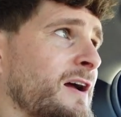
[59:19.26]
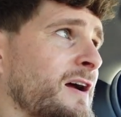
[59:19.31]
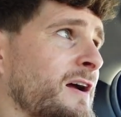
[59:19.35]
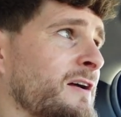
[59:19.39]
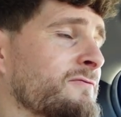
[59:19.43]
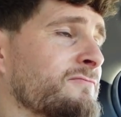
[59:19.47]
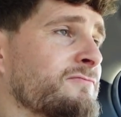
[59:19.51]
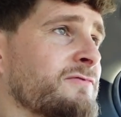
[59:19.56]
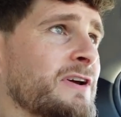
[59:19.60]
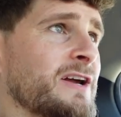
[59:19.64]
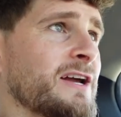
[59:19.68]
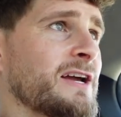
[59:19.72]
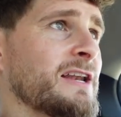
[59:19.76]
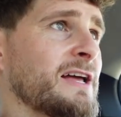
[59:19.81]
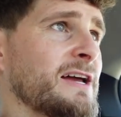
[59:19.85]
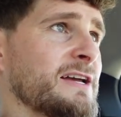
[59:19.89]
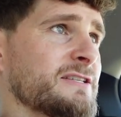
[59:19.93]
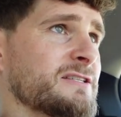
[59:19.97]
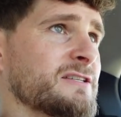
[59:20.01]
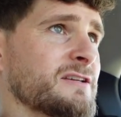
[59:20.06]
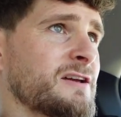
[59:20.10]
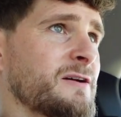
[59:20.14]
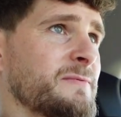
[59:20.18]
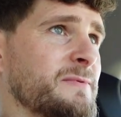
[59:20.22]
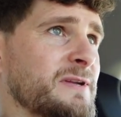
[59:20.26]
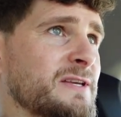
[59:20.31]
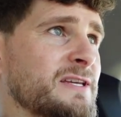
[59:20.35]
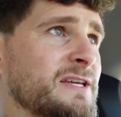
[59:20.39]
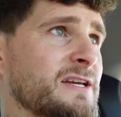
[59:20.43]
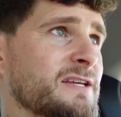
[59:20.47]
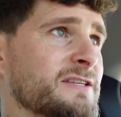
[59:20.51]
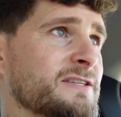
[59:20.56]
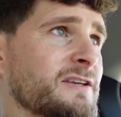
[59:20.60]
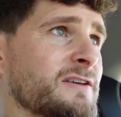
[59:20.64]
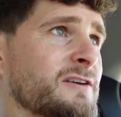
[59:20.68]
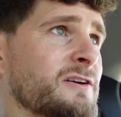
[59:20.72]
realized a couple of
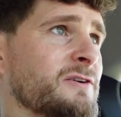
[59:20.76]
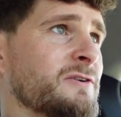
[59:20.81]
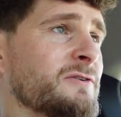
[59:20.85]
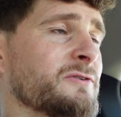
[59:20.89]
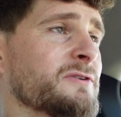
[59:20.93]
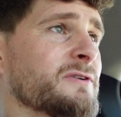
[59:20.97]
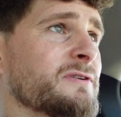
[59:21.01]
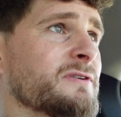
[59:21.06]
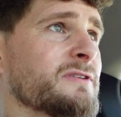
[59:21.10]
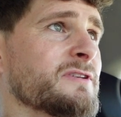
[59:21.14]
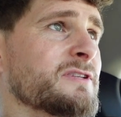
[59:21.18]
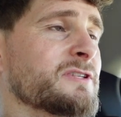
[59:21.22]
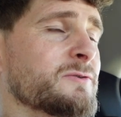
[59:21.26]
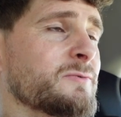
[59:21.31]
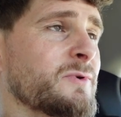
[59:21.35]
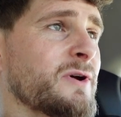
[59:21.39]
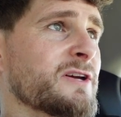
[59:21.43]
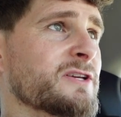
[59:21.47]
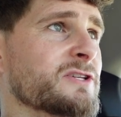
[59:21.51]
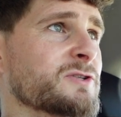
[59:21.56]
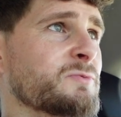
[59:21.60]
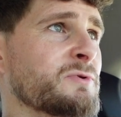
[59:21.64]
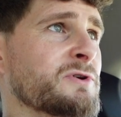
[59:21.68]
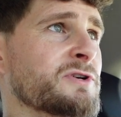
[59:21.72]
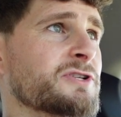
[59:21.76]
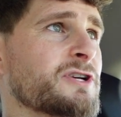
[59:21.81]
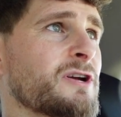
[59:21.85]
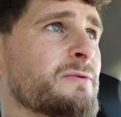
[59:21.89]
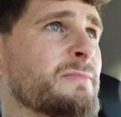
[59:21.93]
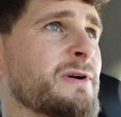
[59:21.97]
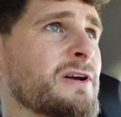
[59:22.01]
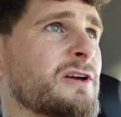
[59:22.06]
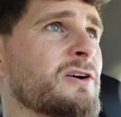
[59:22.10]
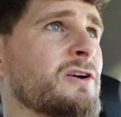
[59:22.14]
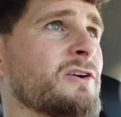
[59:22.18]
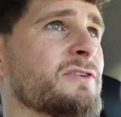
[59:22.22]
years ago, this is why I switched up
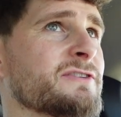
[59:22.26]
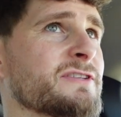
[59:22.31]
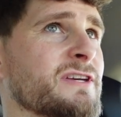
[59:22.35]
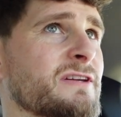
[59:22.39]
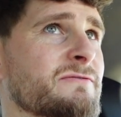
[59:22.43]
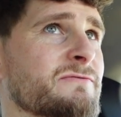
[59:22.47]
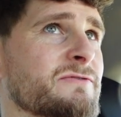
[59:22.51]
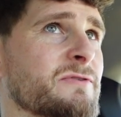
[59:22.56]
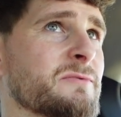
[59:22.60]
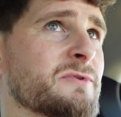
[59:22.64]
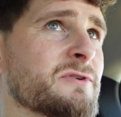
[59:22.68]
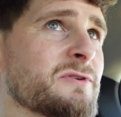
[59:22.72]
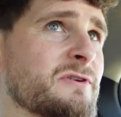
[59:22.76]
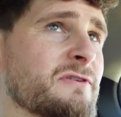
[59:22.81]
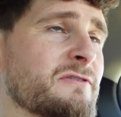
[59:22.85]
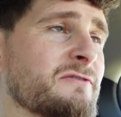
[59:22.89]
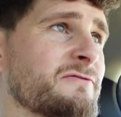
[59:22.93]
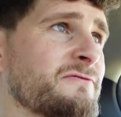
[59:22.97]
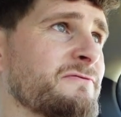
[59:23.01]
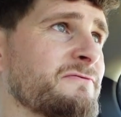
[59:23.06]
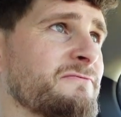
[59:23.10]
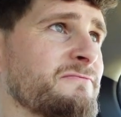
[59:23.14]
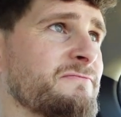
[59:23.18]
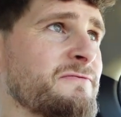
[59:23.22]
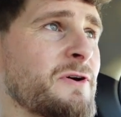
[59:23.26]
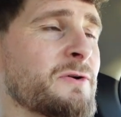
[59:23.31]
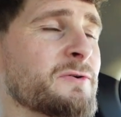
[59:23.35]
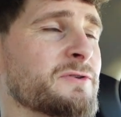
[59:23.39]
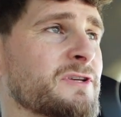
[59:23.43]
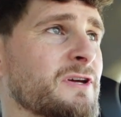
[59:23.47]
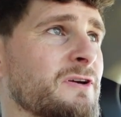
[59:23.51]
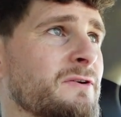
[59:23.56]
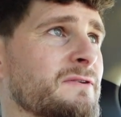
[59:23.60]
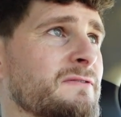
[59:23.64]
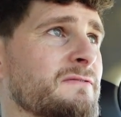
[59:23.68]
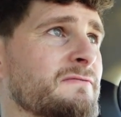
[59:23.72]
my content from doing
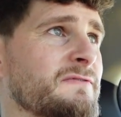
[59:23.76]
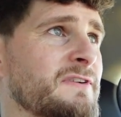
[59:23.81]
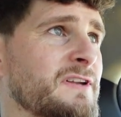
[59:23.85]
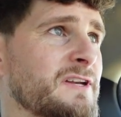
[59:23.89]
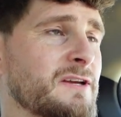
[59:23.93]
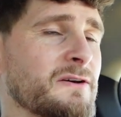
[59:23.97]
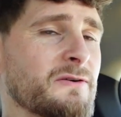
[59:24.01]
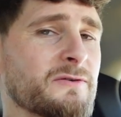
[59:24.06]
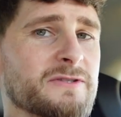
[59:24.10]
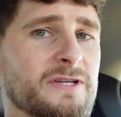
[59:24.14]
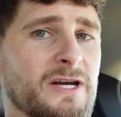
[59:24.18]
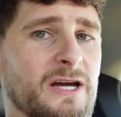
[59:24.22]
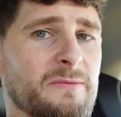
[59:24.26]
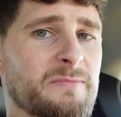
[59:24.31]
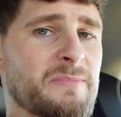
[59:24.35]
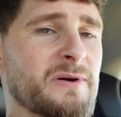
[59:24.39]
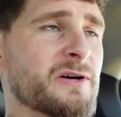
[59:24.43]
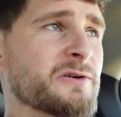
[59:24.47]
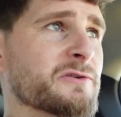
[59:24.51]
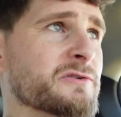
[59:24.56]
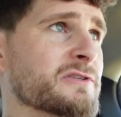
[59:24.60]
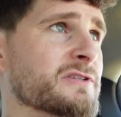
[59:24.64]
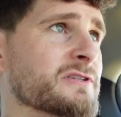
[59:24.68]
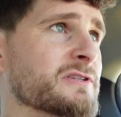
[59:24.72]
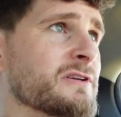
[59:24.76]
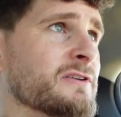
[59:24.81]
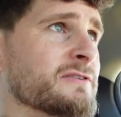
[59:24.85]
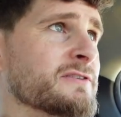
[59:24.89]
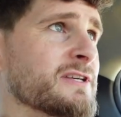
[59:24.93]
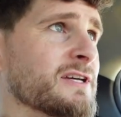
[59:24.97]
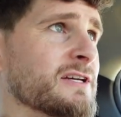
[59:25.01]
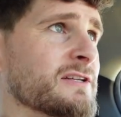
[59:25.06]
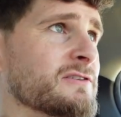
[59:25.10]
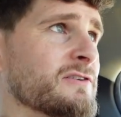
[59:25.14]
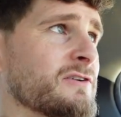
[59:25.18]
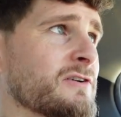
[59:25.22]
photo and video type posts on
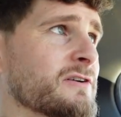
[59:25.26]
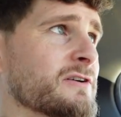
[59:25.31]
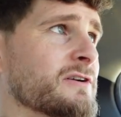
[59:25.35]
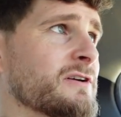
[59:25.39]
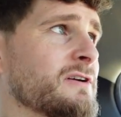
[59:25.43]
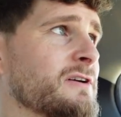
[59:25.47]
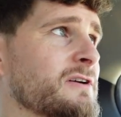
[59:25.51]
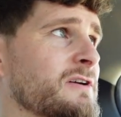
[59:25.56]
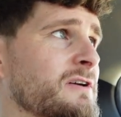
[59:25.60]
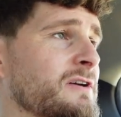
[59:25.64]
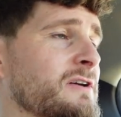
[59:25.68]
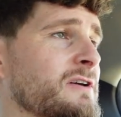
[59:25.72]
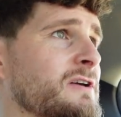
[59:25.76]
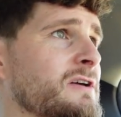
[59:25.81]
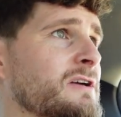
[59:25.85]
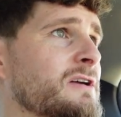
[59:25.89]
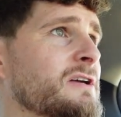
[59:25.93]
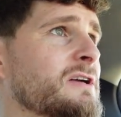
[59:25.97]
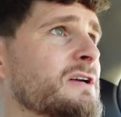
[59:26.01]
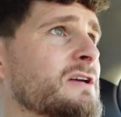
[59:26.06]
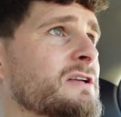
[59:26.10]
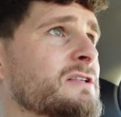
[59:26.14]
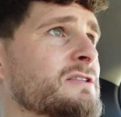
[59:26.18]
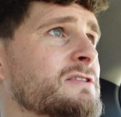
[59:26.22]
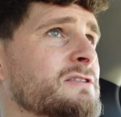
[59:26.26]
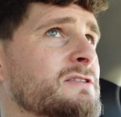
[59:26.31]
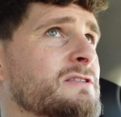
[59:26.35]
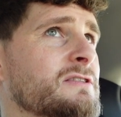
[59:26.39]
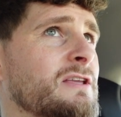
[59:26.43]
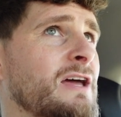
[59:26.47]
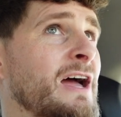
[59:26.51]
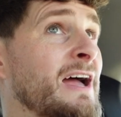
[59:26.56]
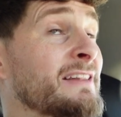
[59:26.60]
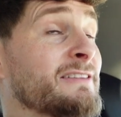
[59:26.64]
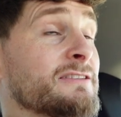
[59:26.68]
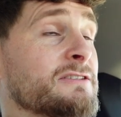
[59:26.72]
TikTok
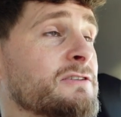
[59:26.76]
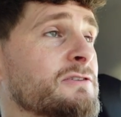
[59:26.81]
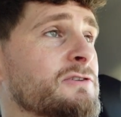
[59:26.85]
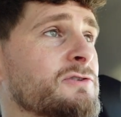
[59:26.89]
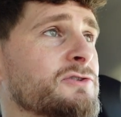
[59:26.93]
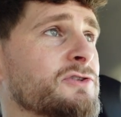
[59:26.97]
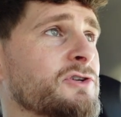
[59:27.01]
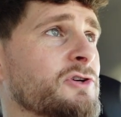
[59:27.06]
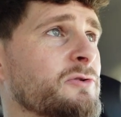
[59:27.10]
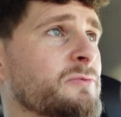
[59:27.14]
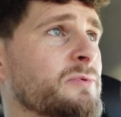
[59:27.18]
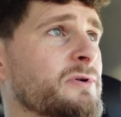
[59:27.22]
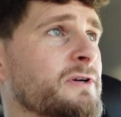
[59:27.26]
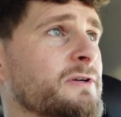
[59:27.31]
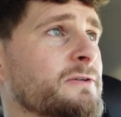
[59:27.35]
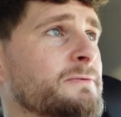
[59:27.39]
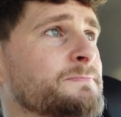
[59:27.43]
and YouTube